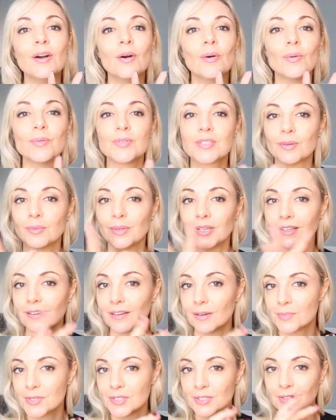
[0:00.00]
Also when it
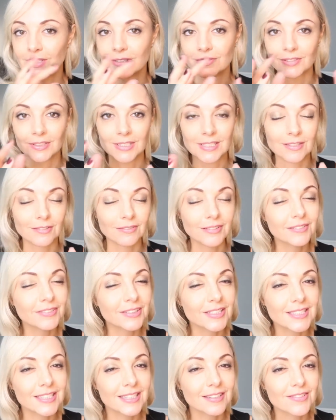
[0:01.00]
comes to different
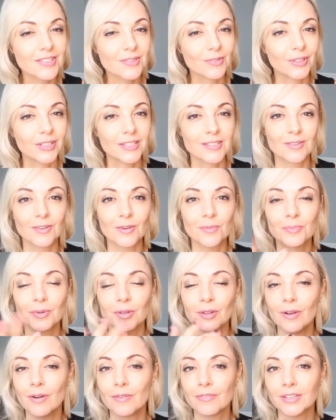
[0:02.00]
derivatives, for
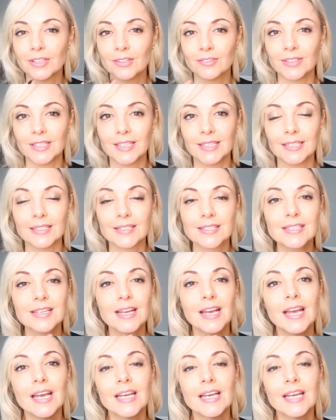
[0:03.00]
example, of ingredients.